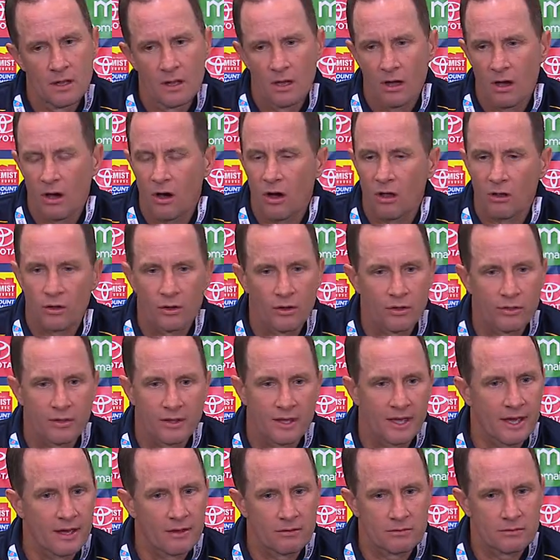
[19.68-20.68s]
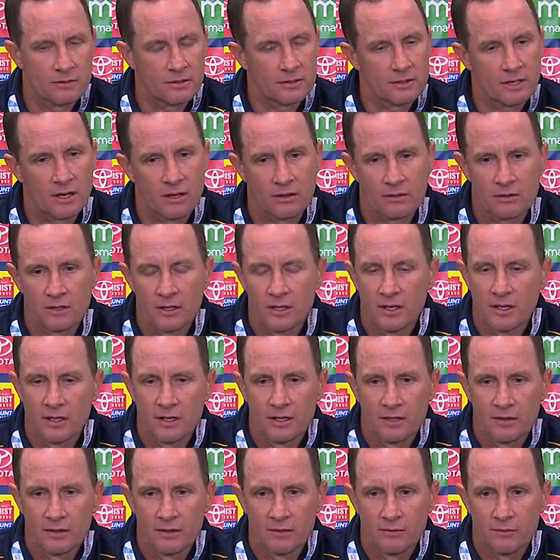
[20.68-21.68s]
Oh, look, I think,
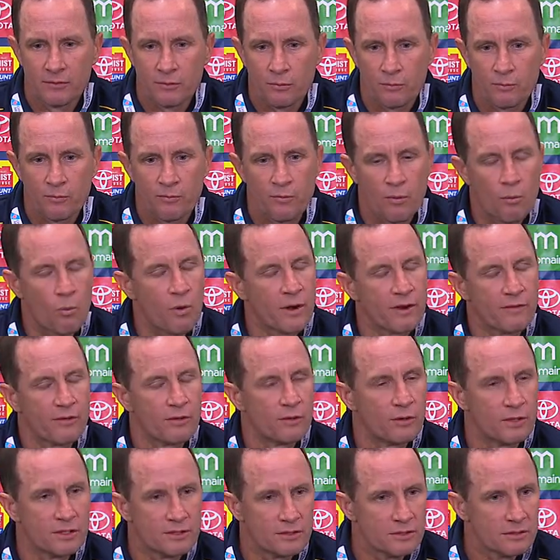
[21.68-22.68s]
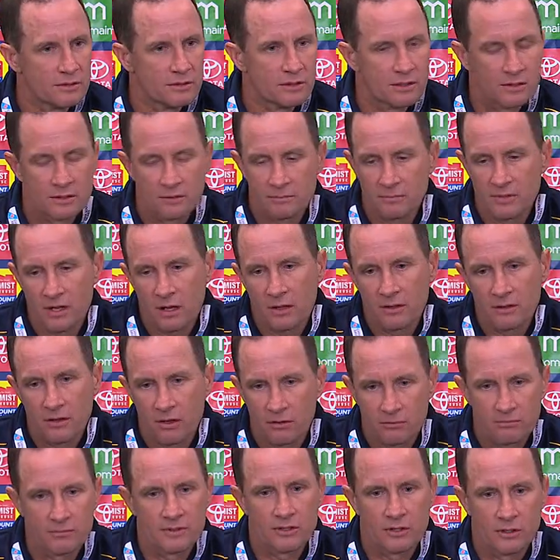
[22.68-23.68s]
for whatever
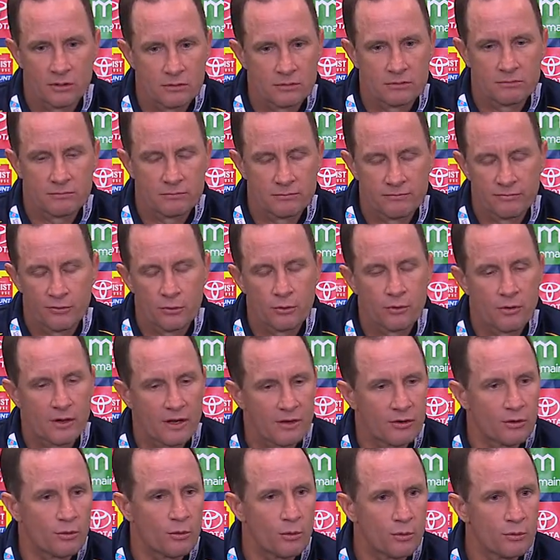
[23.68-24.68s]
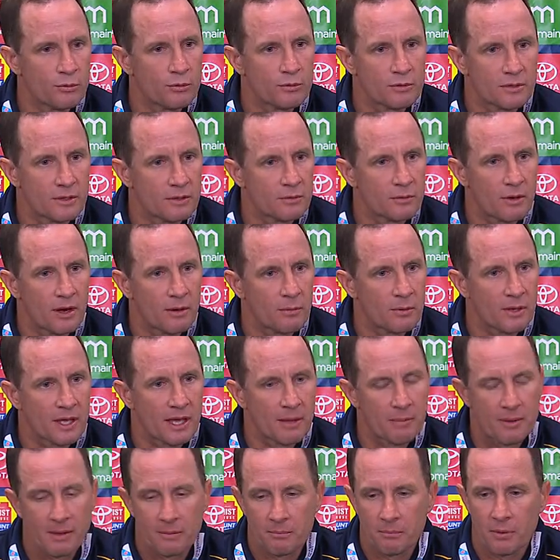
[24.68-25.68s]
reason, full credit to Hawthorn, they were able to
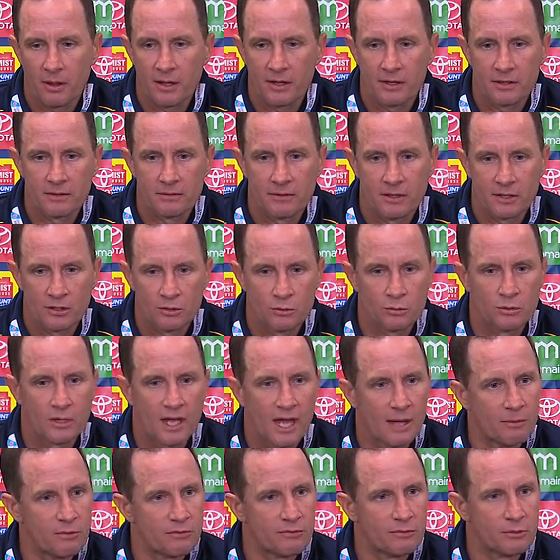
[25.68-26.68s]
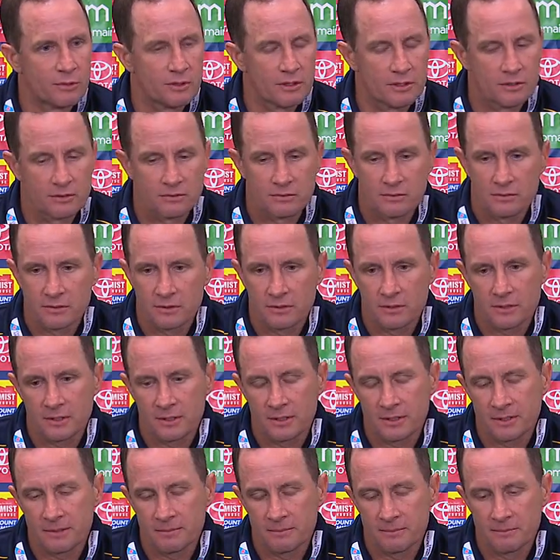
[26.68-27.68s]
come out and play a good game of footy
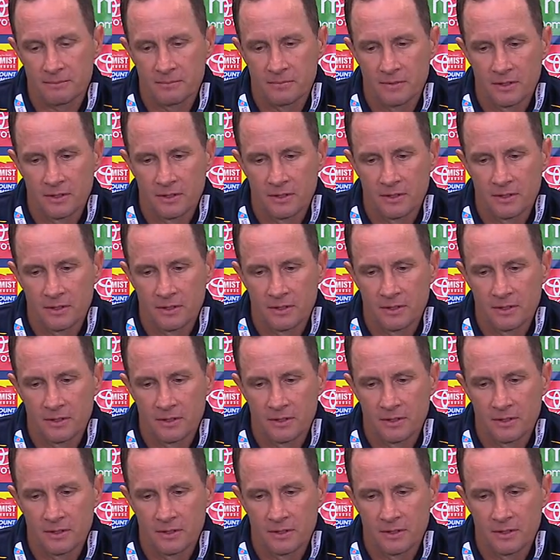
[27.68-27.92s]
and